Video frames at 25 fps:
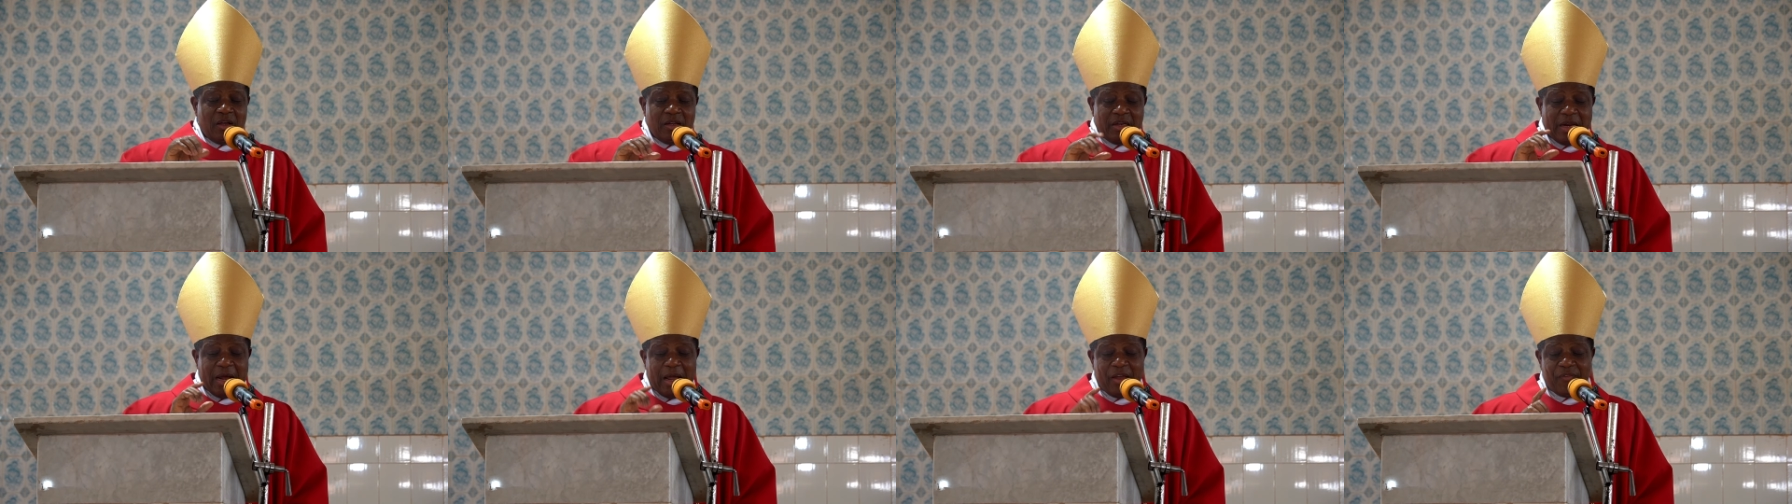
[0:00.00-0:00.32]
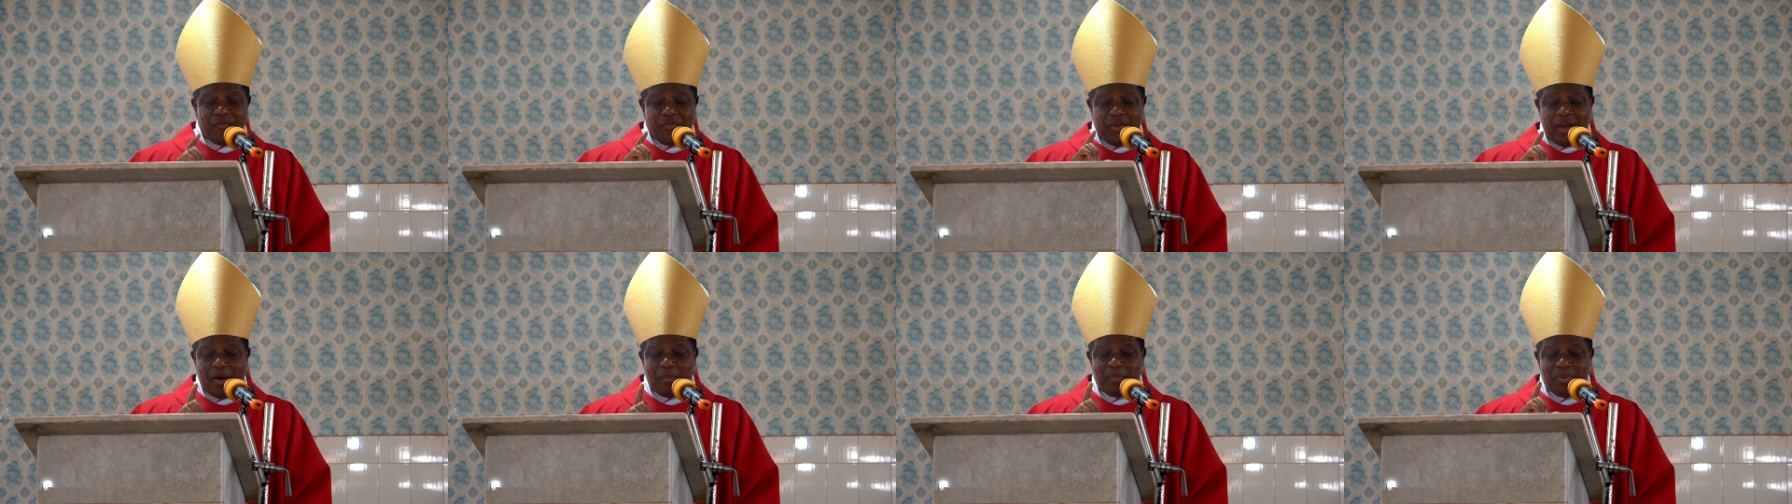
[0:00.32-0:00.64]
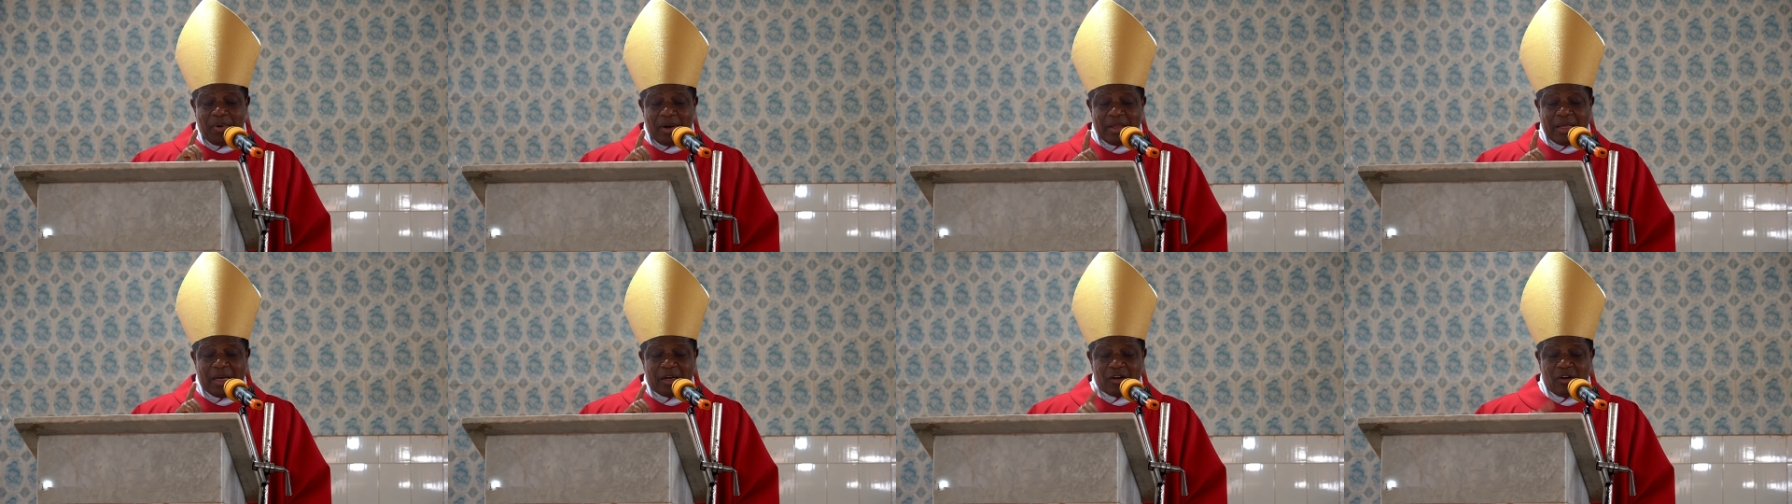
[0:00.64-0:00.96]

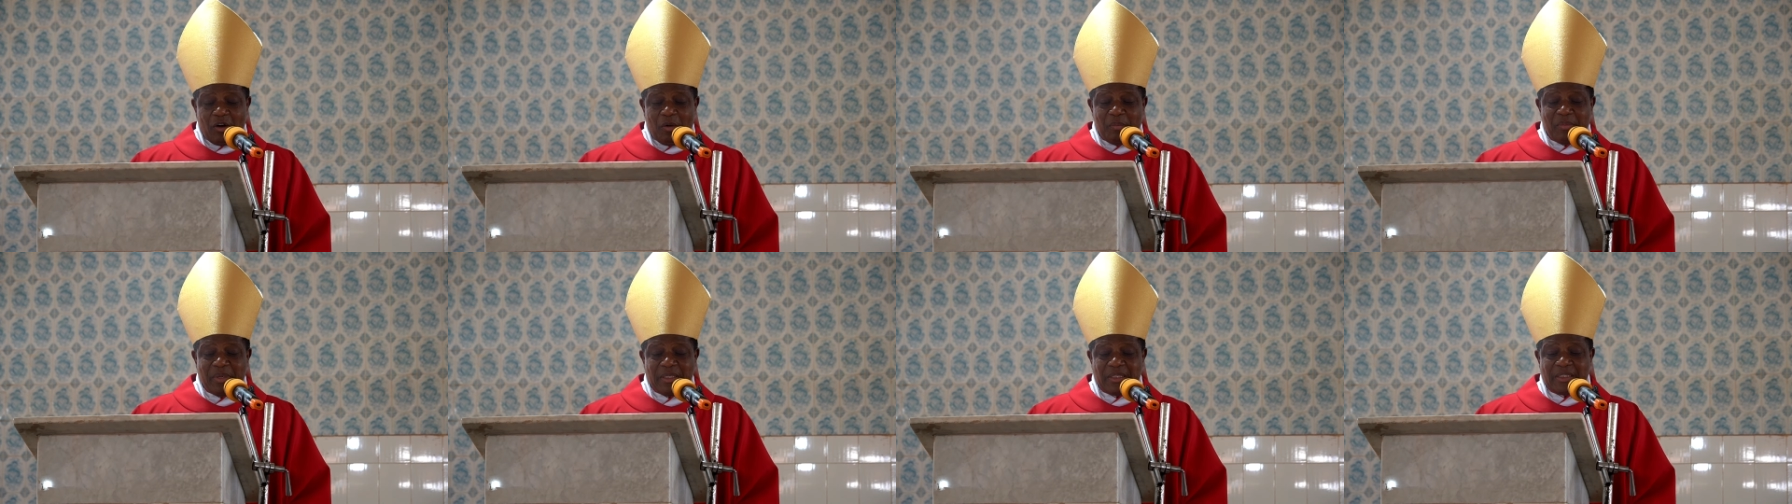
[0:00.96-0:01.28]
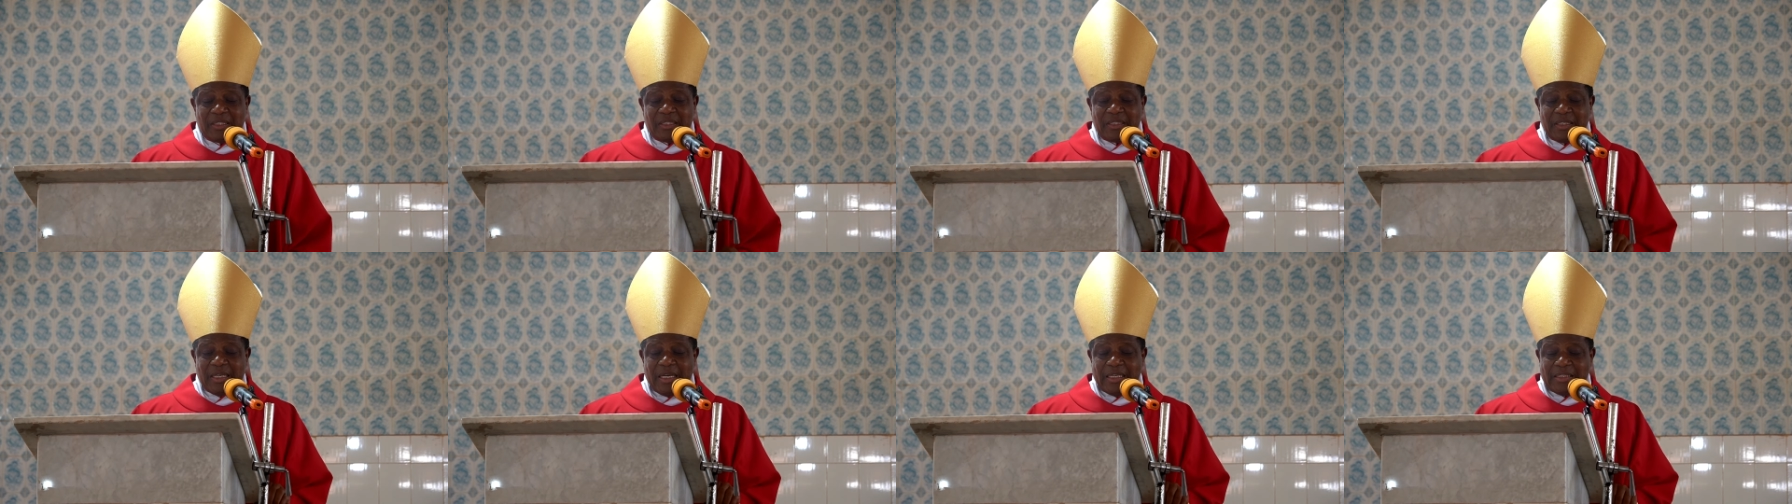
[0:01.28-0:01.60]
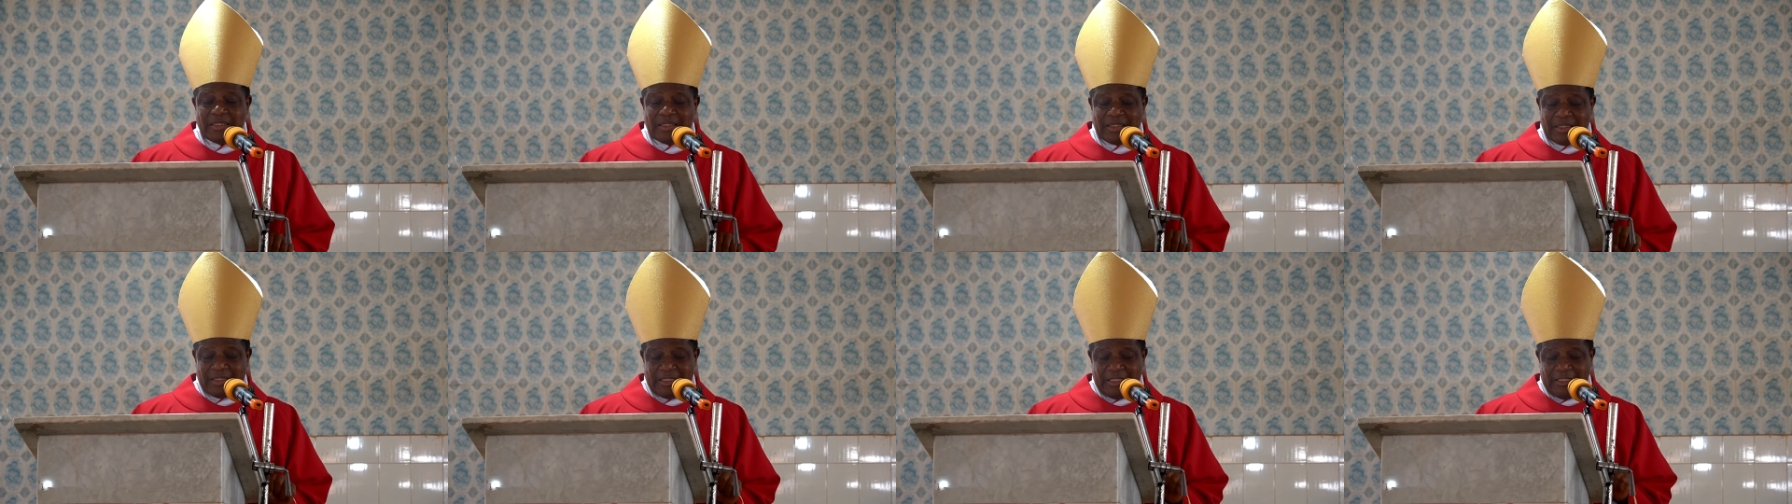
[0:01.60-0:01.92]
commits a
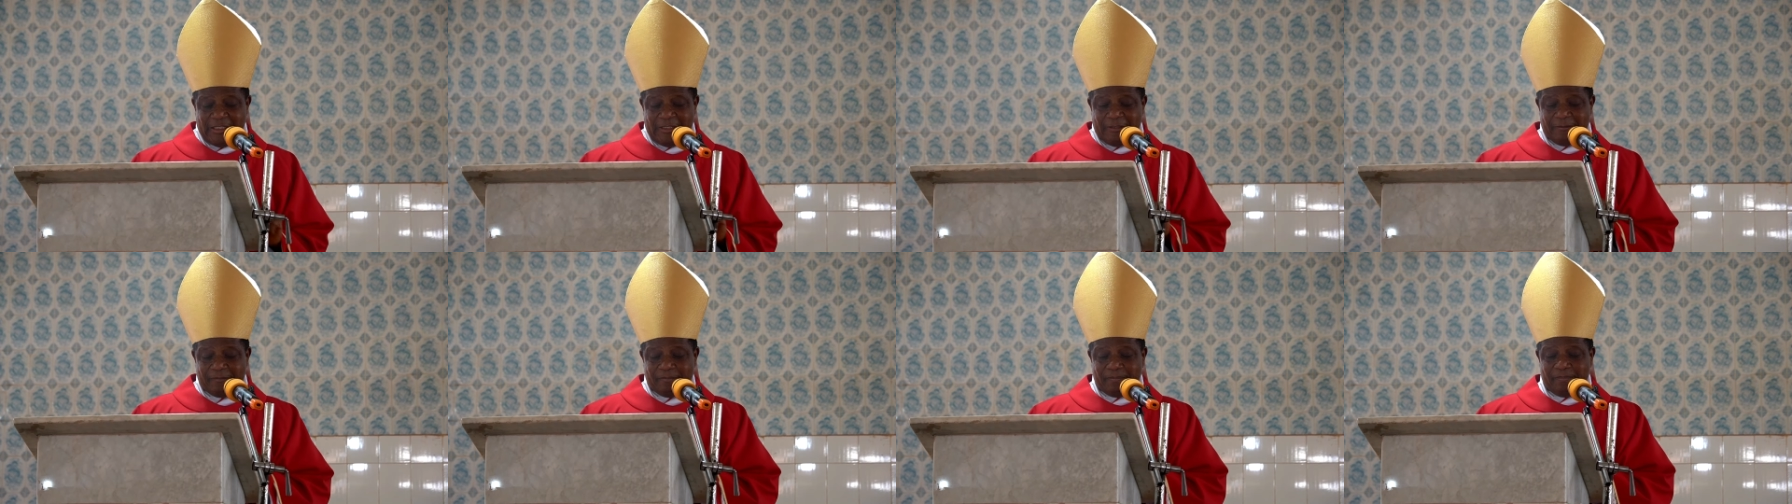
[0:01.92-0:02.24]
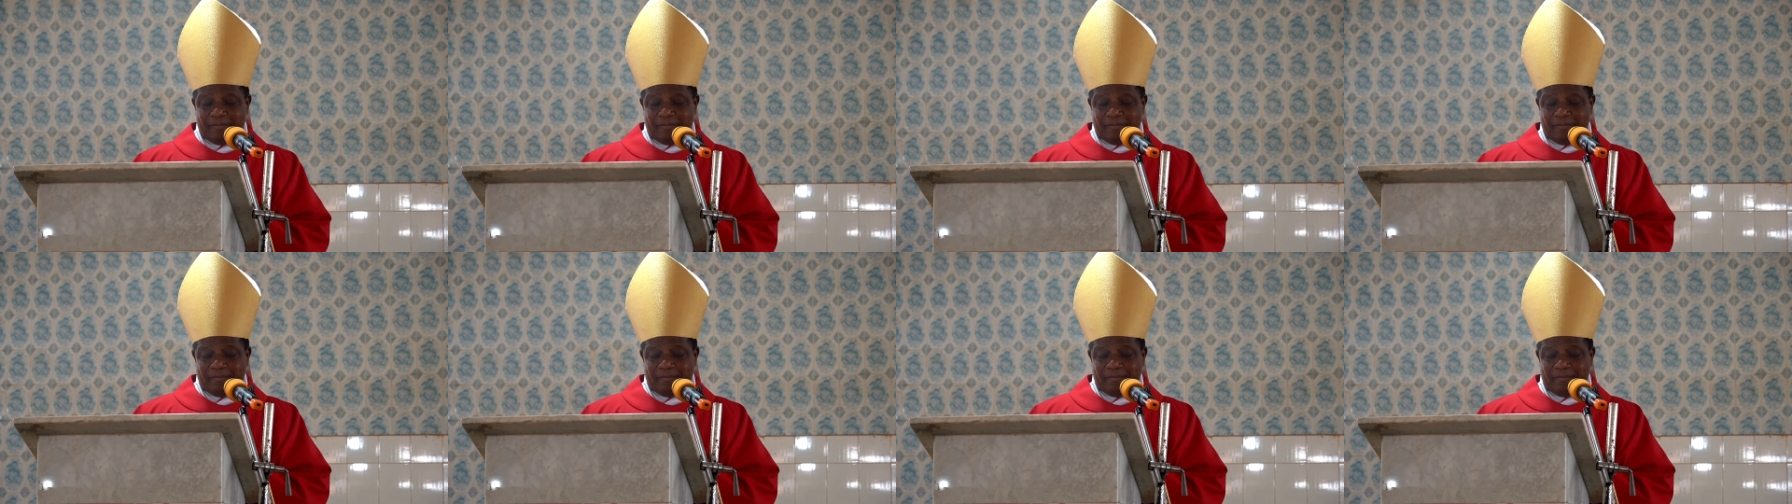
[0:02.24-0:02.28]
sin,